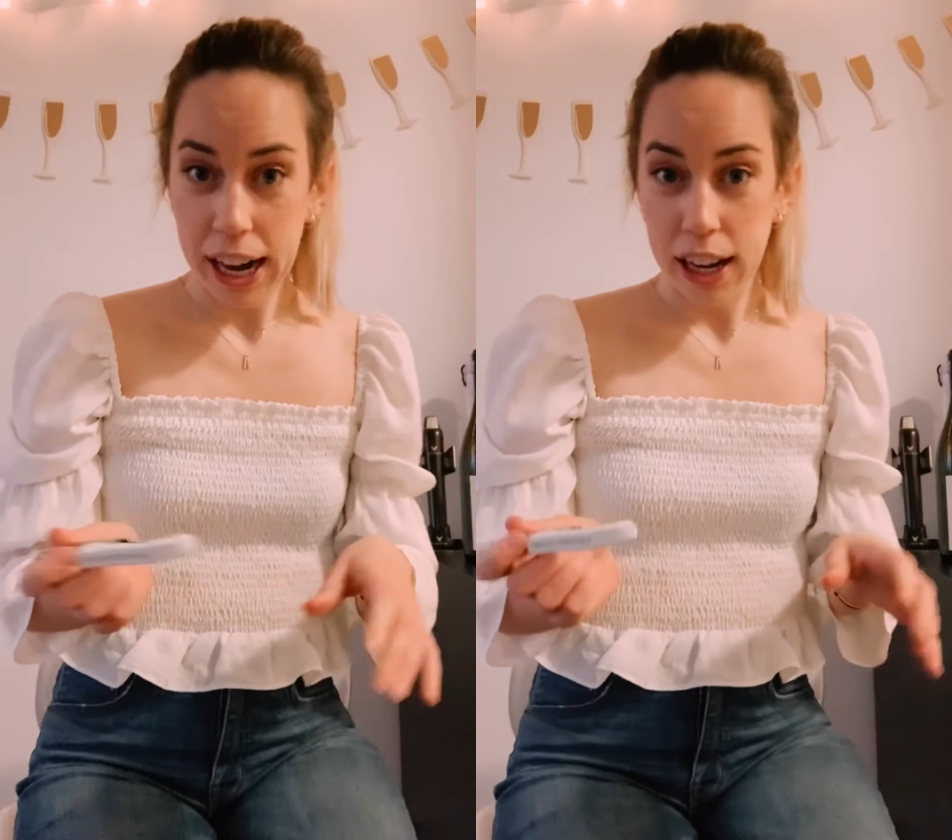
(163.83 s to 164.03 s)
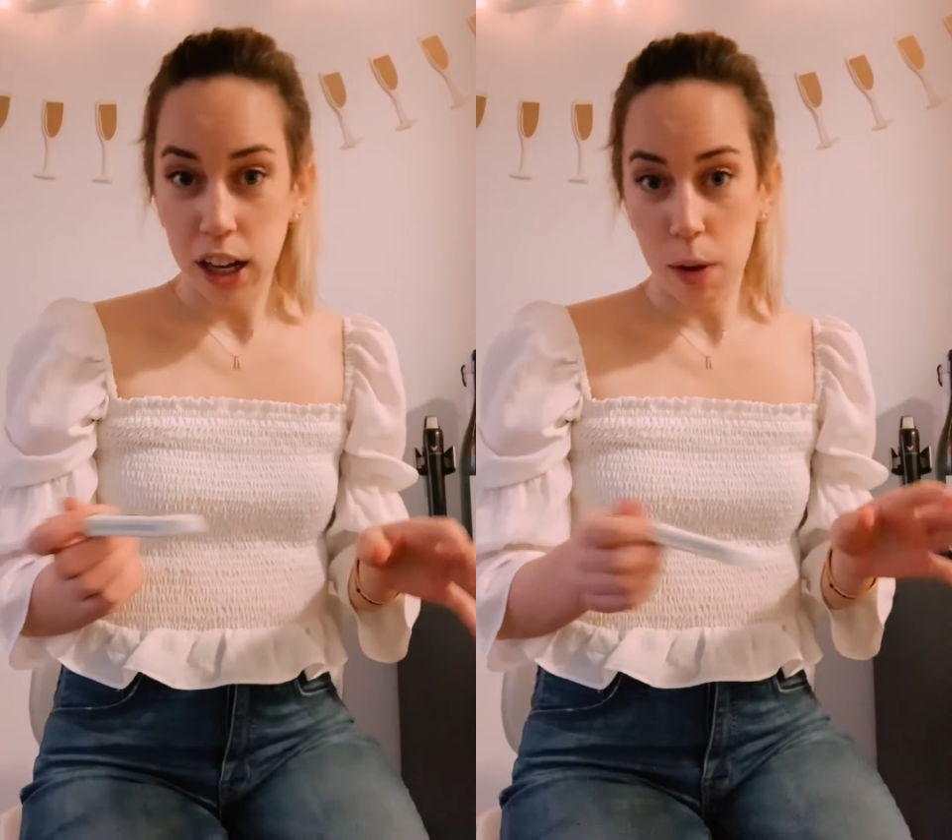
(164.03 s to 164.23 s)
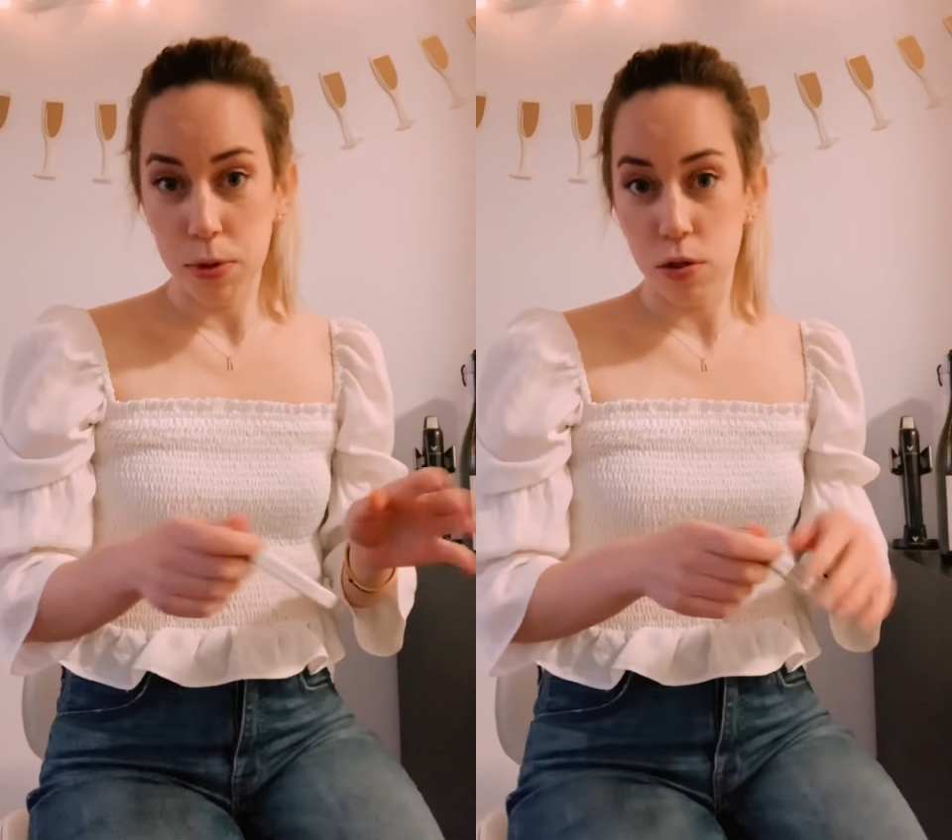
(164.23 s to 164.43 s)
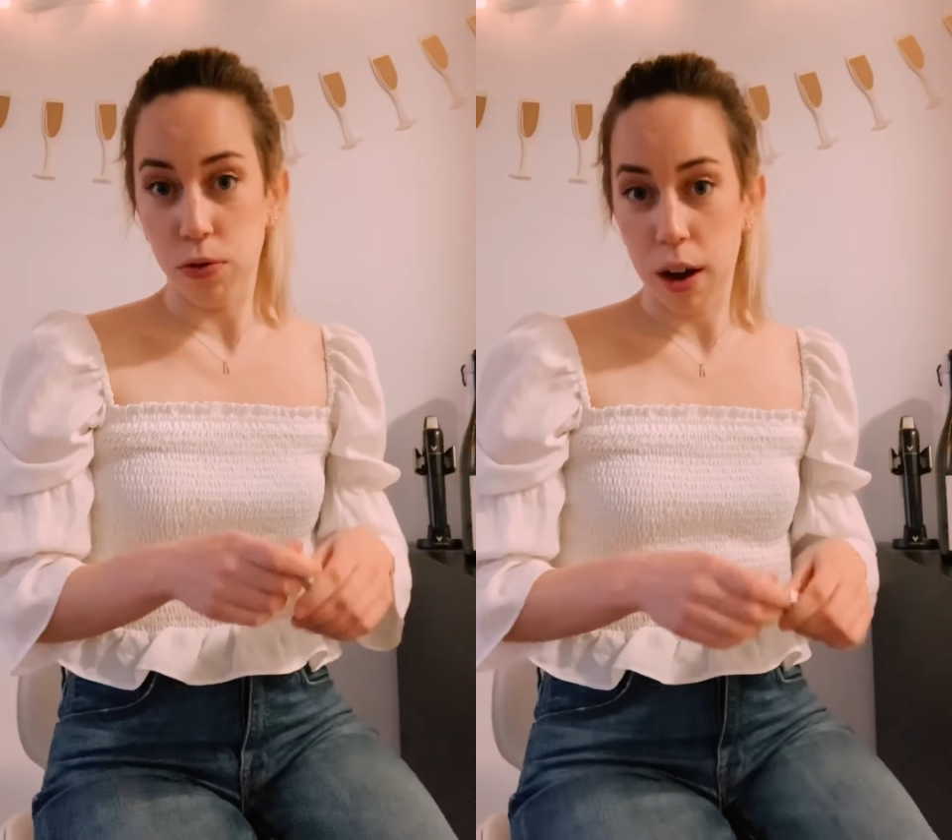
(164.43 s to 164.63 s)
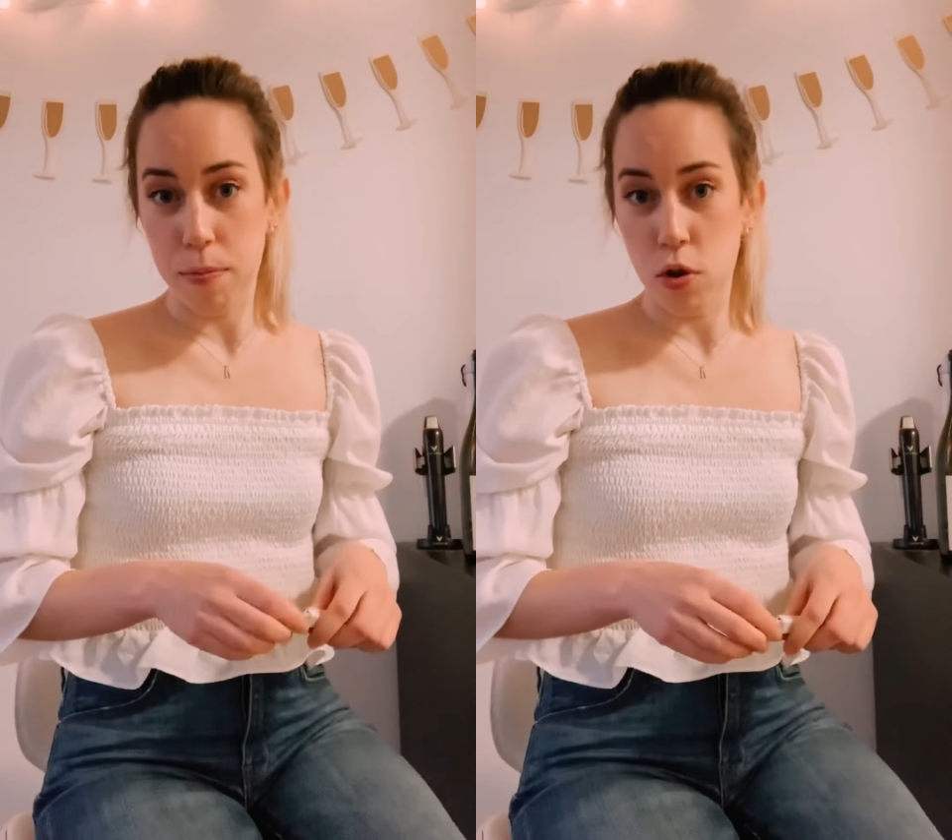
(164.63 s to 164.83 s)
It comes
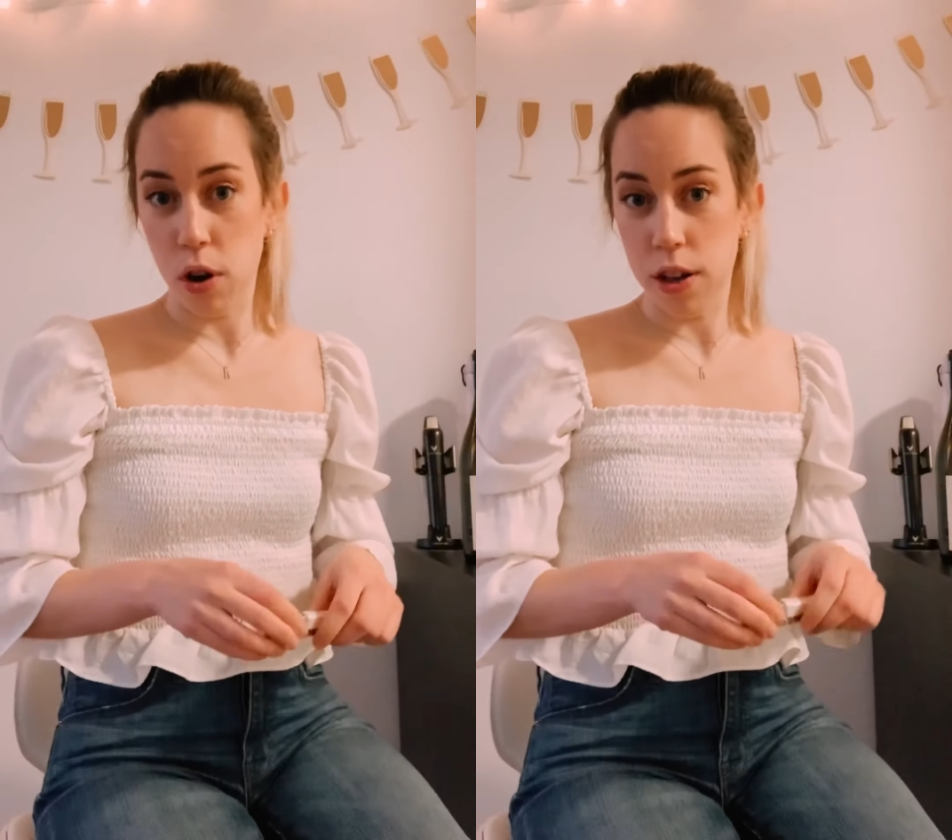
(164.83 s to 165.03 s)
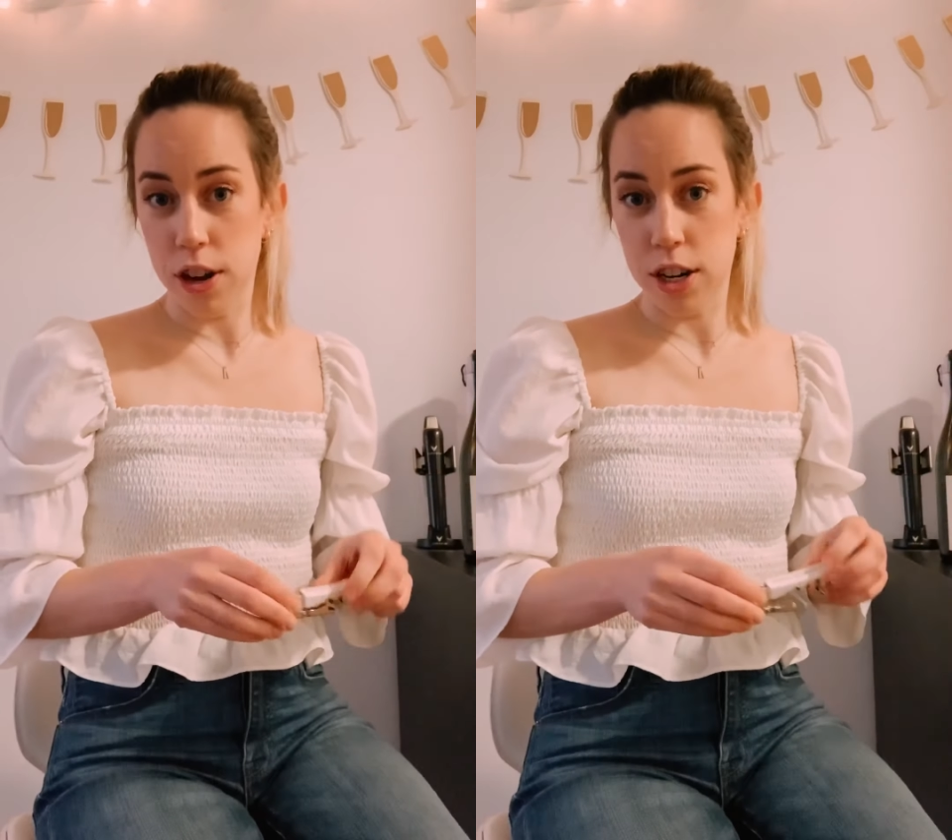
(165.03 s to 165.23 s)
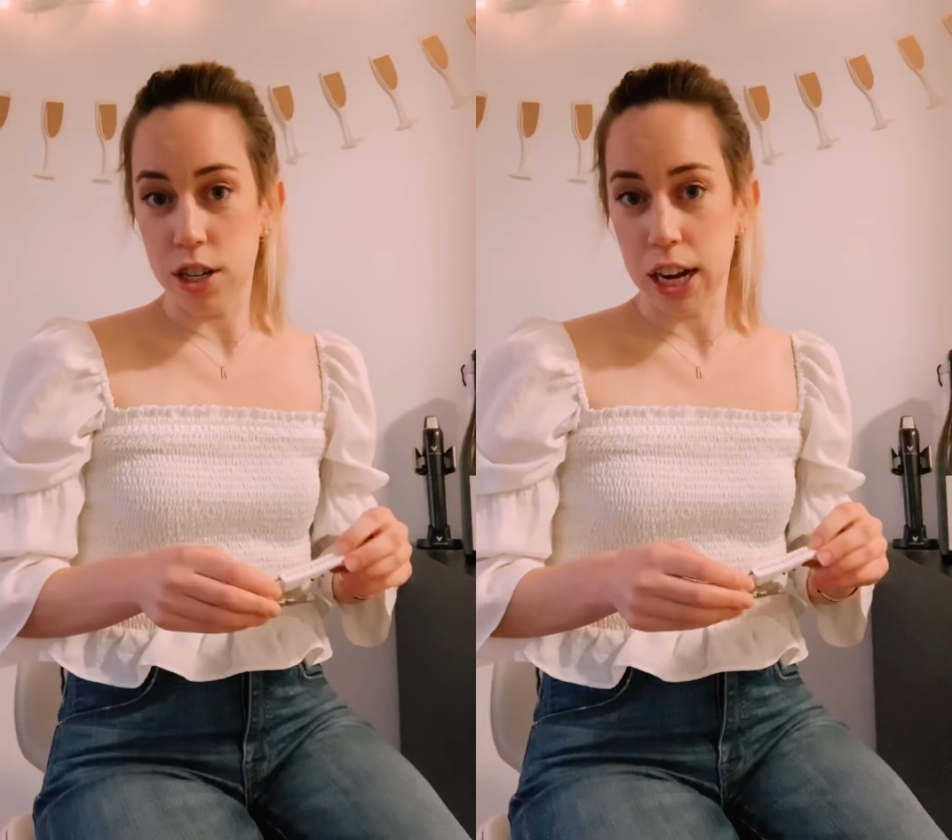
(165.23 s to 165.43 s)
from northern